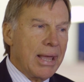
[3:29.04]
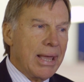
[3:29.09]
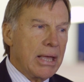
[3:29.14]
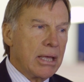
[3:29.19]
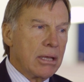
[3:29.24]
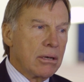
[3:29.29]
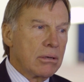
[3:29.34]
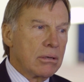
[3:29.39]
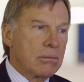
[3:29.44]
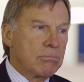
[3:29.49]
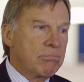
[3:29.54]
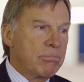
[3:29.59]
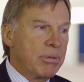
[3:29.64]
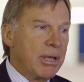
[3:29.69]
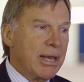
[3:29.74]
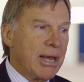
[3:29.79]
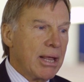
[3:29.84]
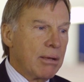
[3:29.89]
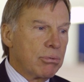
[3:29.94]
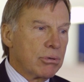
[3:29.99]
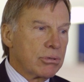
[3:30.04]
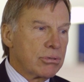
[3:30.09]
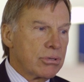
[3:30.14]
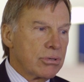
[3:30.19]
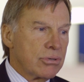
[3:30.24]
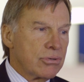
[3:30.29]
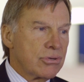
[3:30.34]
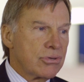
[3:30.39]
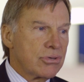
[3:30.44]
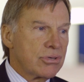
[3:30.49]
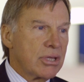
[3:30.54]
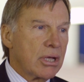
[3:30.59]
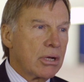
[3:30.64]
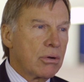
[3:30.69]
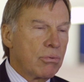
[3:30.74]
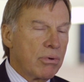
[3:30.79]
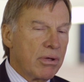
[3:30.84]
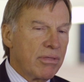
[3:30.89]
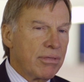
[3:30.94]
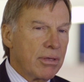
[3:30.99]
In being able to
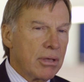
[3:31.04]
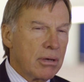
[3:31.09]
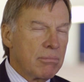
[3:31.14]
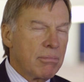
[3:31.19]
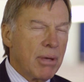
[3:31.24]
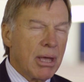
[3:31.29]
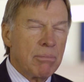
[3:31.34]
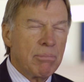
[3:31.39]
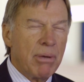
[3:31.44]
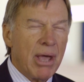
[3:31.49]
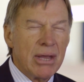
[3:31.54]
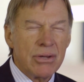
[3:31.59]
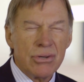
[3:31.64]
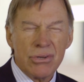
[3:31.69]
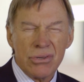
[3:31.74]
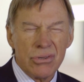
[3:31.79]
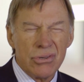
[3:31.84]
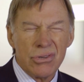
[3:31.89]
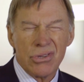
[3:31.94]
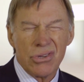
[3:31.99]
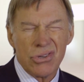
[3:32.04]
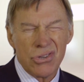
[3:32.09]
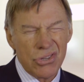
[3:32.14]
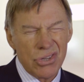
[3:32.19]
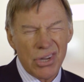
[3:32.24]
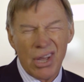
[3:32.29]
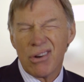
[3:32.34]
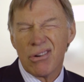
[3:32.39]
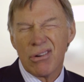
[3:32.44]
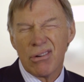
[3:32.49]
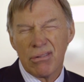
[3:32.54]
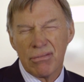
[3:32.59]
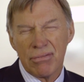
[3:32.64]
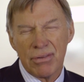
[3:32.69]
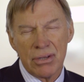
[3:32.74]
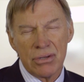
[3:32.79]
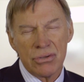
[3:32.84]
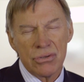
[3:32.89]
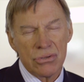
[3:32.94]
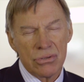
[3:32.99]
stick with it, make patients the center of
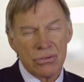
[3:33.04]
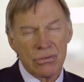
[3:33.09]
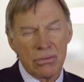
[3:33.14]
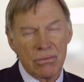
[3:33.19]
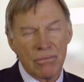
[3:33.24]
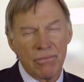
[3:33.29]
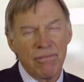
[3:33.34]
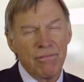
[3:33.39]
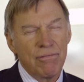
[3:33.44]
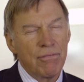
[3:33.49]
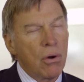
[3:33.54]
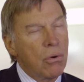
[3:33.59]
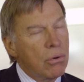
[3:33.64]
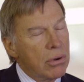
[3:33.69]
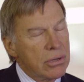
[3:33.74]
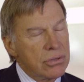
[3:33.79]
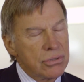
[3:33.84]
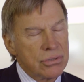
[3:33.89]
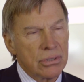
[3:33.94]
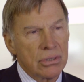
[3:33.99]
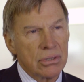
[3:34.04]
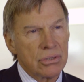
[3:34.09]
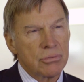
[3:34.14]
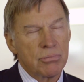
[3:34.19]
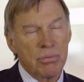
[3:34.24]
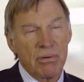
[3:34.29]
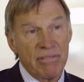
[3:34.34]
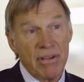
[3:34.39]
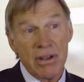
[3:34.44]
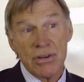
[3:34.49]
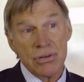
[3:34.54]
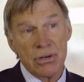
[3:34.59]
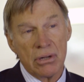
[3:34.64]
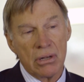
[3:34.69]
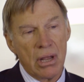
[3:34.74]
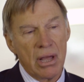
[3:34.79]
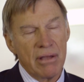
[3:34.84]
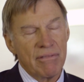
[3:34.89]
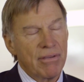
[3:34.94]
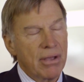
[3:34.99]
his focus in his professional
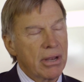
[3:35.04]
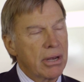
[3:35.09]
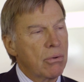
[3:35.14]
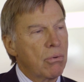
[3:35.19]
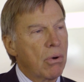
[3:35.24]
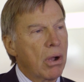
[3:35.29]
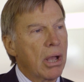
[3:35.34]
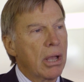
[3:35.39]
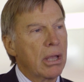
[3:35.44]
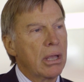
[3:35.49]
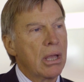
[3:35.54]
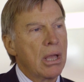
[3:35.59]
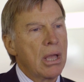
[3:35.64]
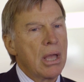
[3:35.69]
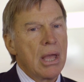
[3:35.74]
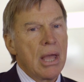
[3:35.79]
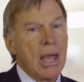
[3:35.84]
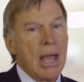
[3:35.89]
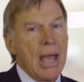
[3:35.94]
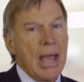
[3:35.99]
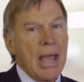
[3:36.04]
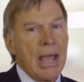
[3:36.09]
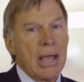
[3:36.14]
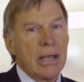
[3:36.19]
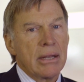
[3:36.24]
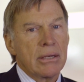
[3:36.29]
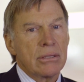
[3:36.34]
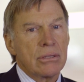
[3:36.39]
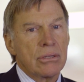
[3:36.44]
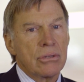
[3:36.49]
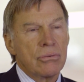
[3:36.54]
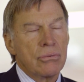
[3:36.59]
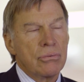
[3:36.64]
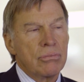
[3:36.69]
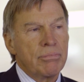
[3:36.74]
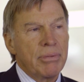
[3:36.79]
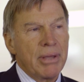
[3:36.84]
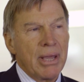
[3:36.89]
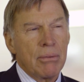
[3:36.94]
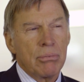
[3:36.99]
life anyway, and
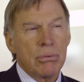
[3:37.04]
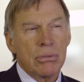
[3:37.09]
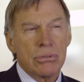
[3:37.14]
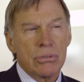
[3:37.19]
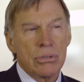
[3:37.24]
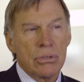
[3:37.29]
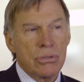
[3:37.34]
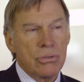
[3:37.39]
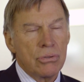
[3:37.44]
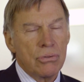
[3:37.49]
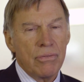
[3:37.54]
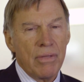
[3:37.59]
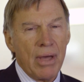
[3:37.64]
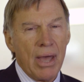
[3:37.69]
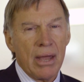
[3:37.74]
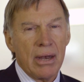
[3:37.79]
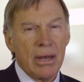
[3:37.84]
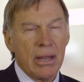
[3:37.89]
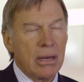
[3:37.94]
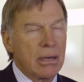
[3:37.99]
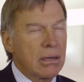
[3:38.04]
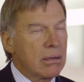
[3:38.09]
to be able to do that